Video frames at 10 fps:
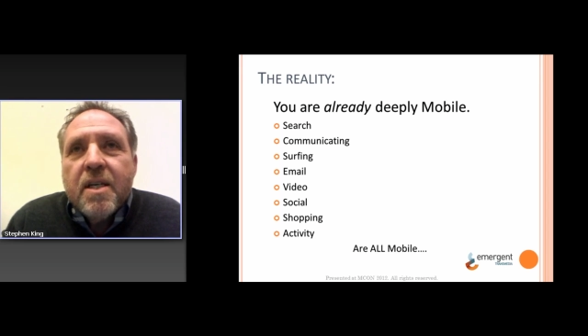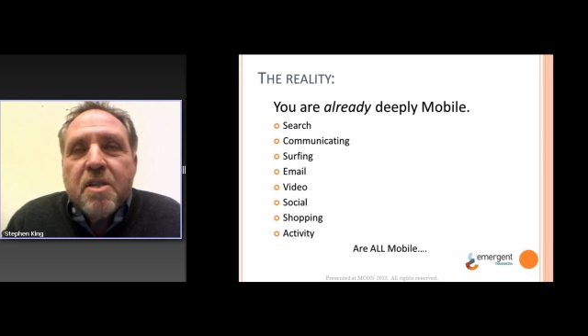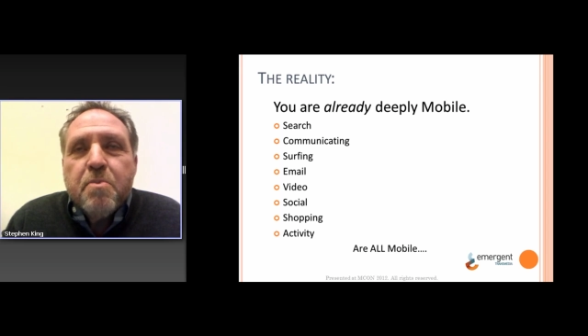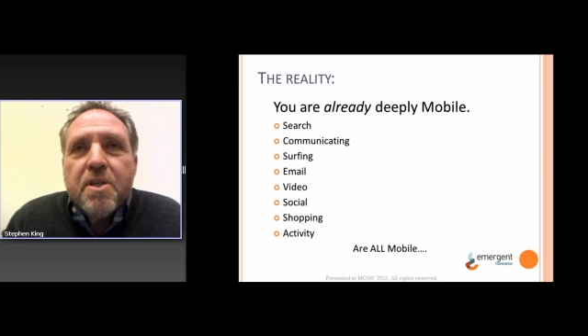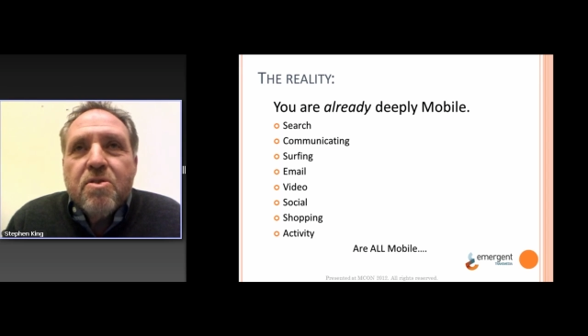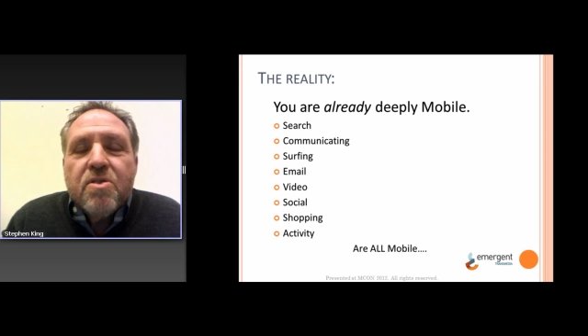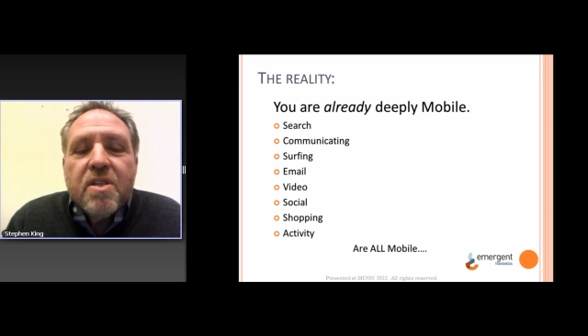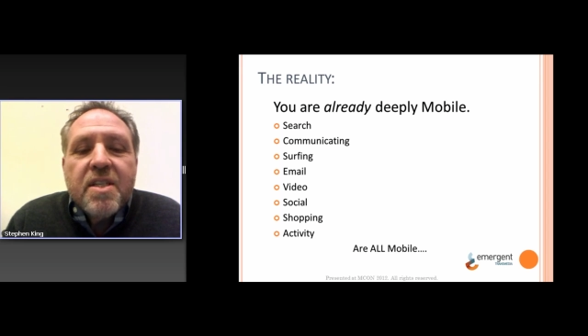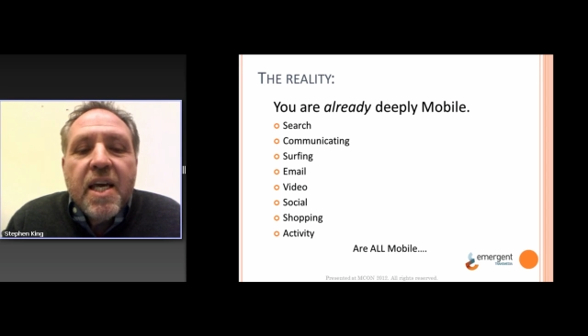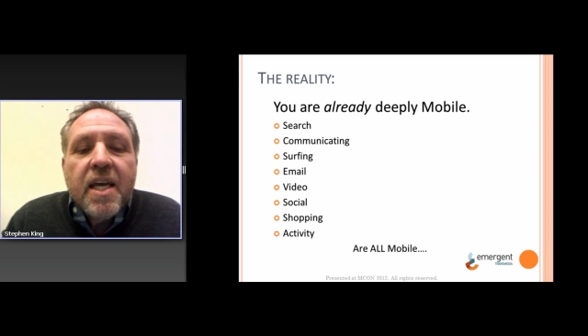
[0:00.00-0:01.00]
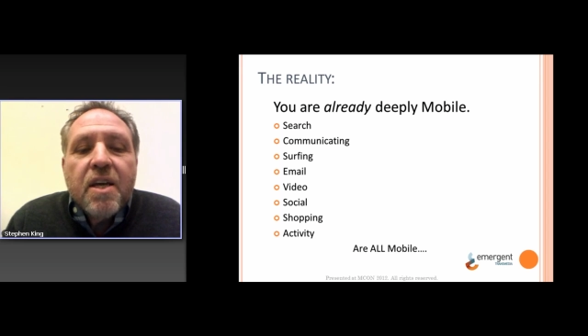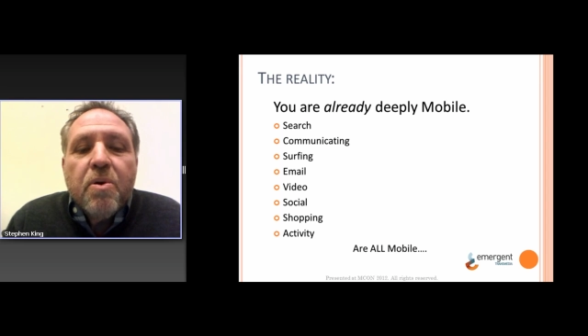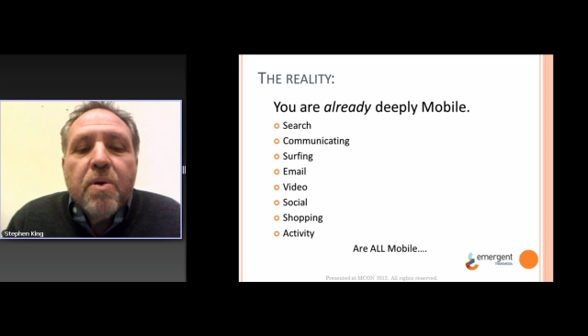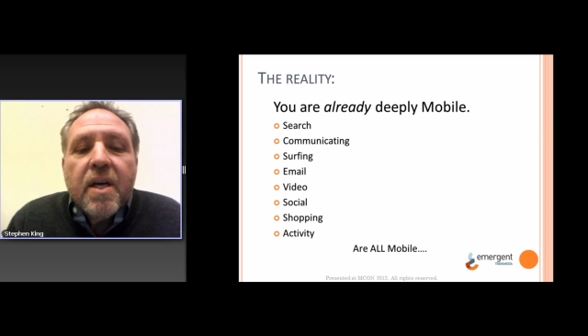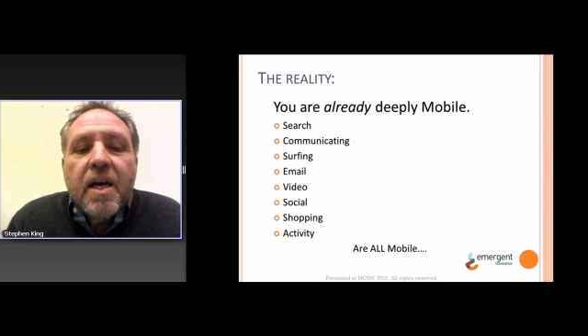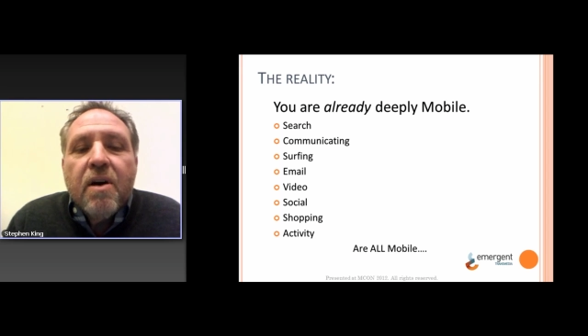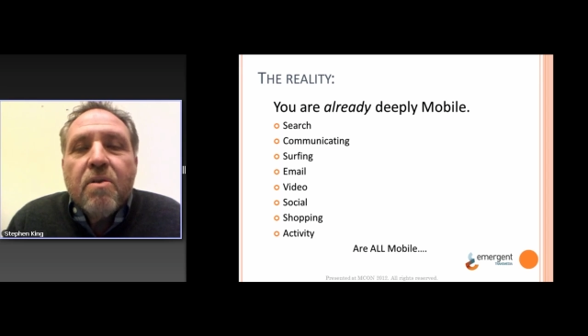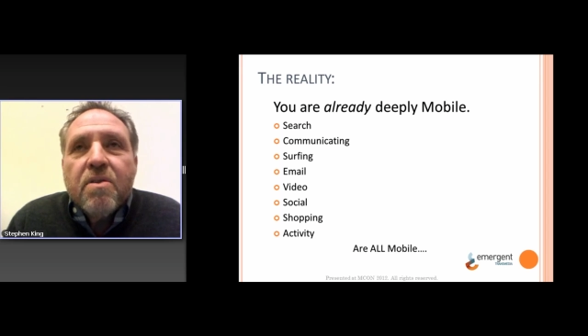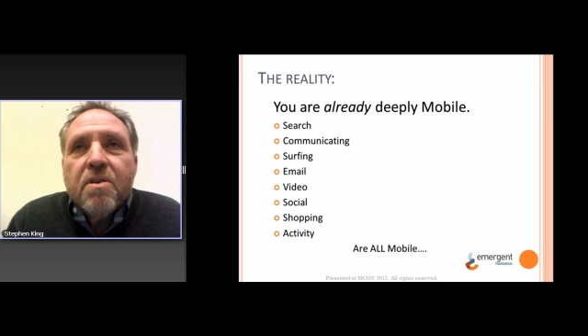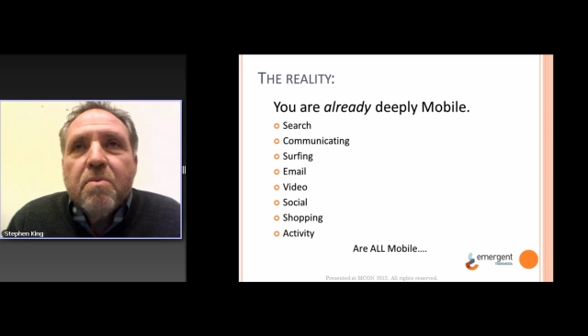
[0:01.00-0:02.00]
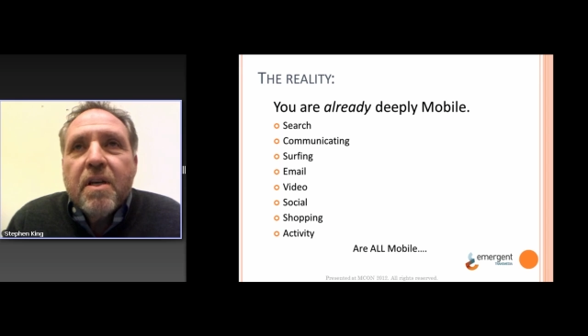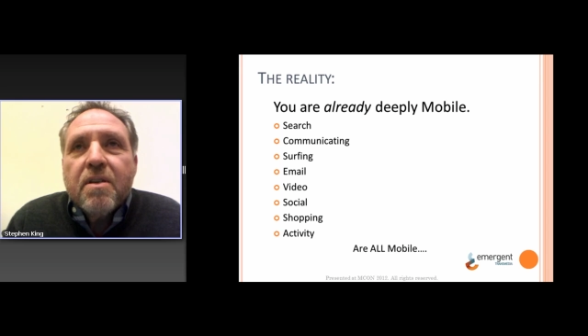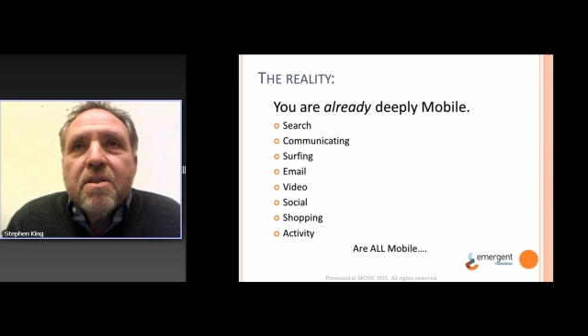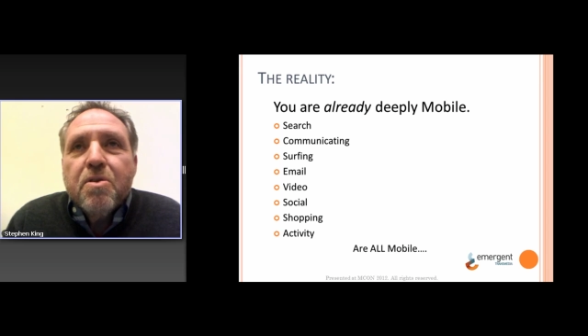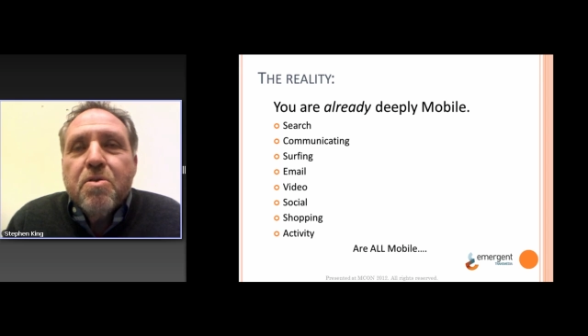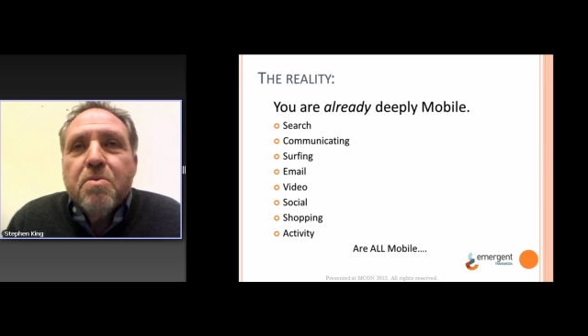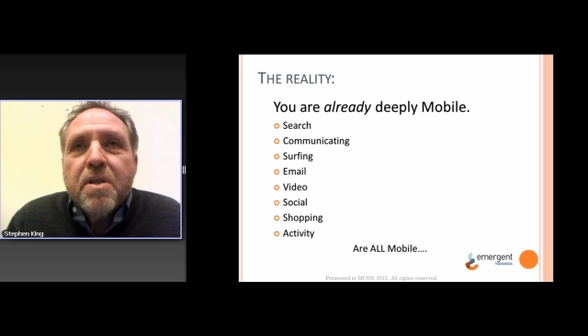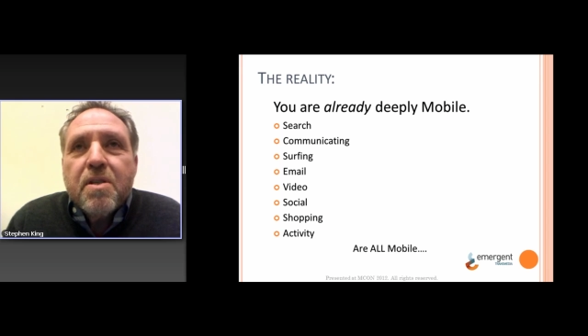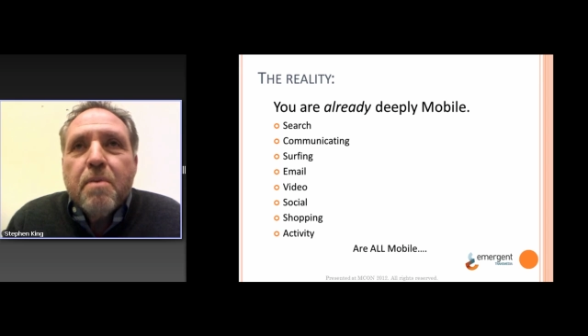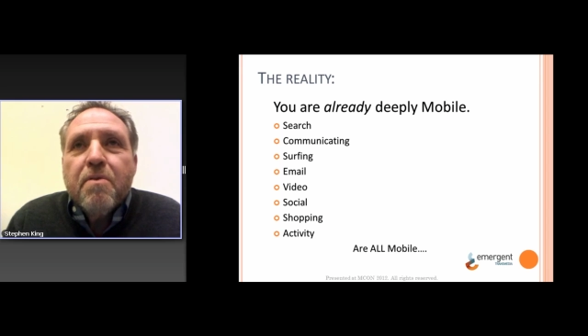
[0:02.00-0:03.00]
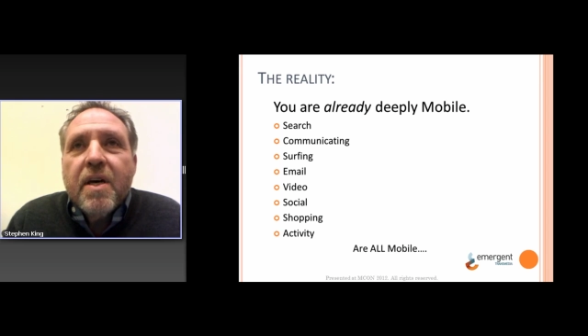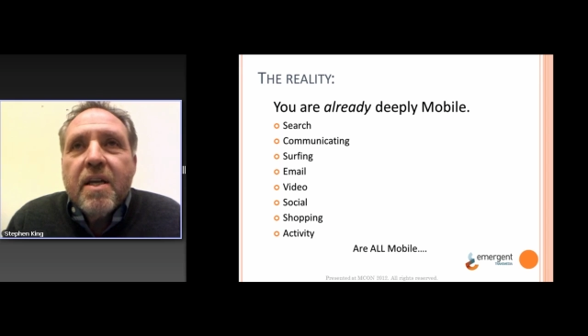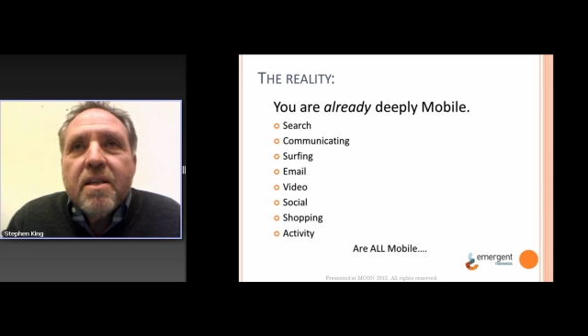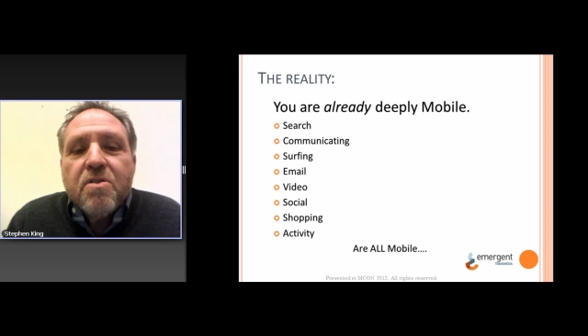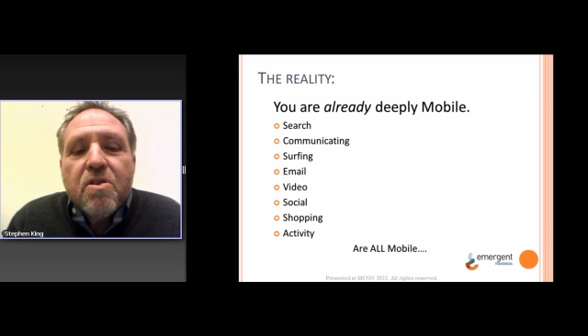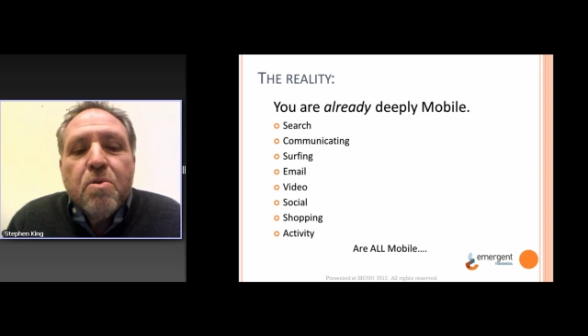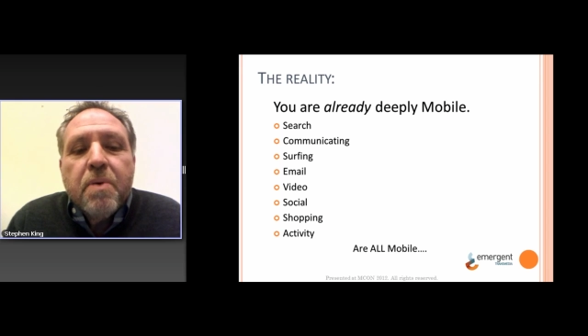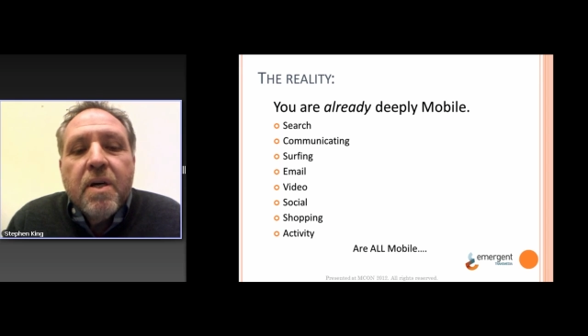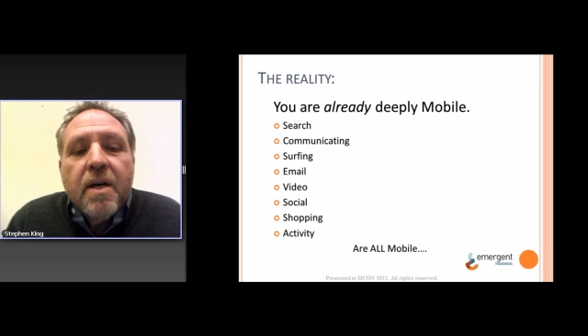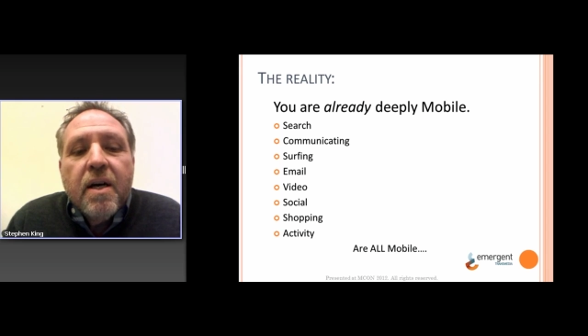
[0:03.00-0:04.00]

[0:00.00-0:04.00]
text messages a day going out. Theoretically, you're doing some of that, let's hope.